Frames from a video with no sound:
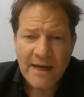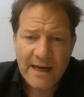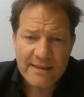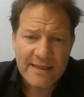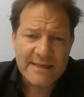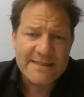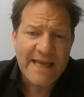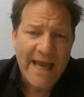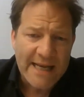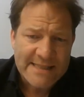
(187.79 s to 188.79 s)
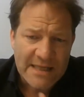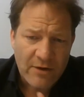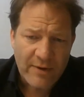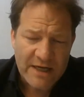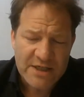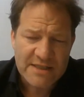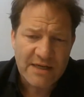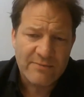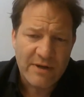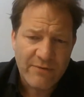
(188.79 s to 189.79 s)
I think the acceleration
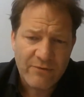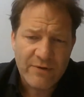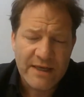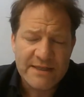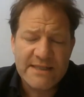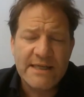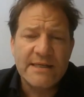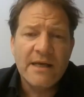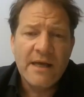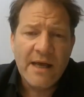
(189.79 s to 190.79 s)
that we have seen